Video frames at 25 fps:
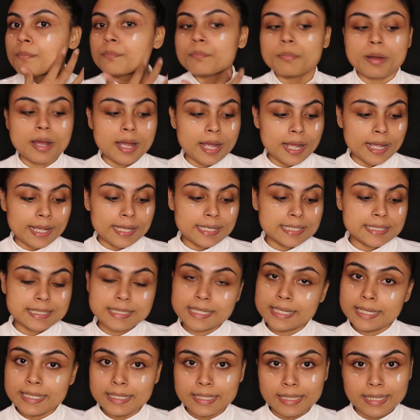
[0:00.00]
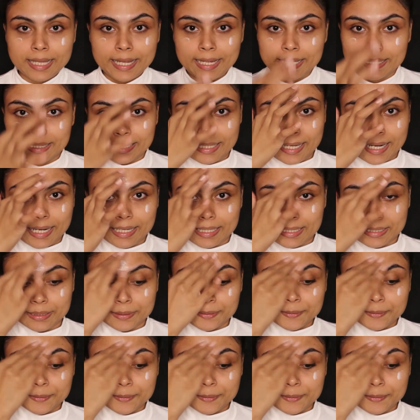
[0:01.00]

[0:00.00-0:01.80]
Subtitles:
my skin like that.